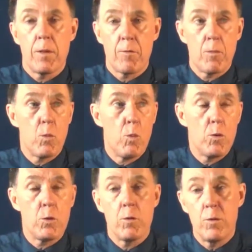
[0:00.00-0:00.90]
From the
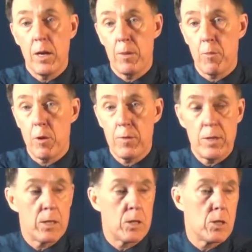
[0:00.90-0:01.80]
work that you've done in previous
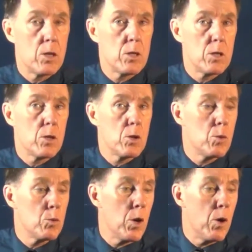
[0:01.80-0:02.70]
exercises,
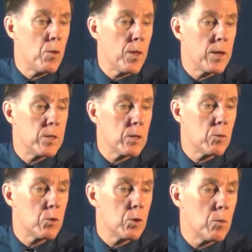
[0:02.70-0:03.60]
you'll know that that is
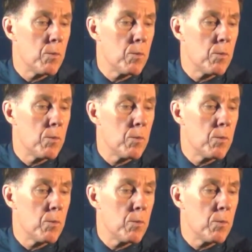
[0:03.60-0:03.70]
equal to